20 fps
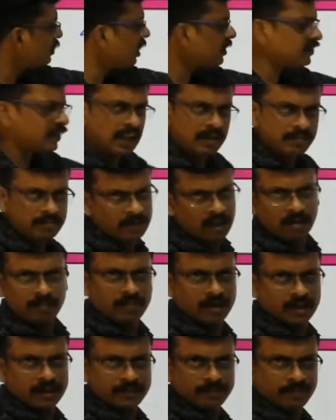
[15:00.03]
the same
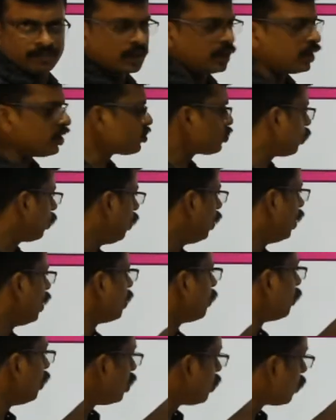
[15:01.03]
number. So you need